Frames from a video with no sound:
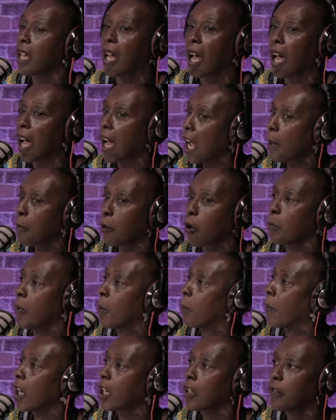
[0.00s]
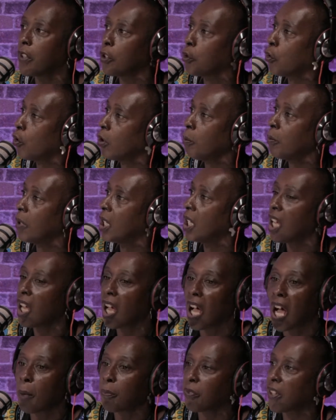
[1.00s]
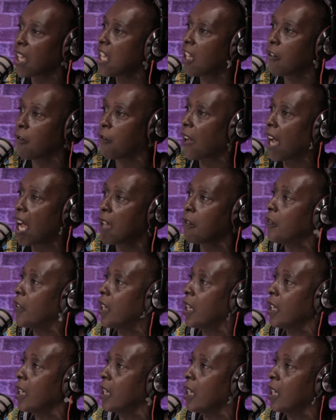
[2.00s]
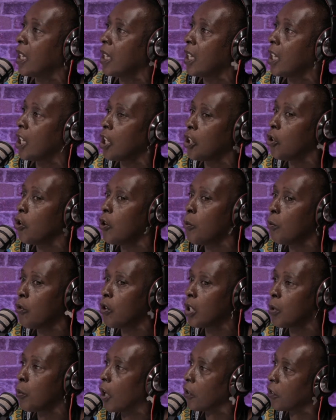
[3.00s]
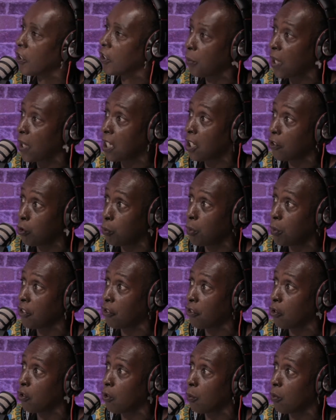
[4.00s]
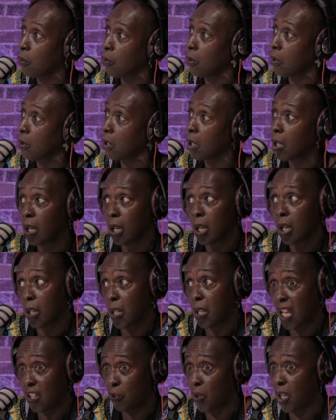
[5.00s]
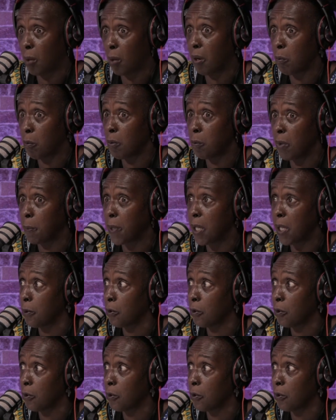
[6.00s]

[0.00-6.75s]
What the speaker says: I'm coming back. If you've done me, I'm taking 5 of you. No more do we on this planet doing this no more. That's where I'm on with me peoples.